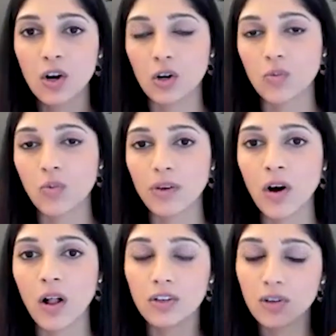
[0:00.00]
or what we
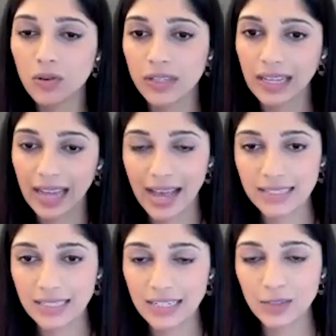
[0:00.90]
call nucleic
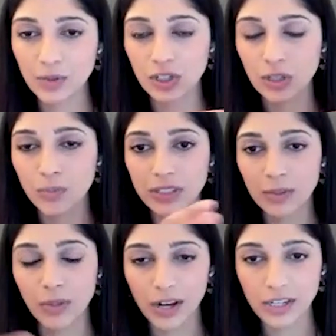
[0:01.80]
acids, which are the
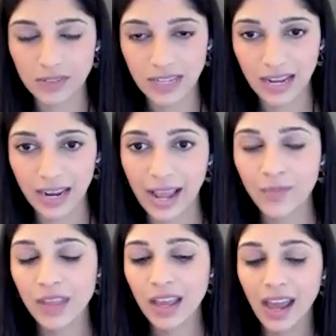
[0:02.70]
building blocks of DNA.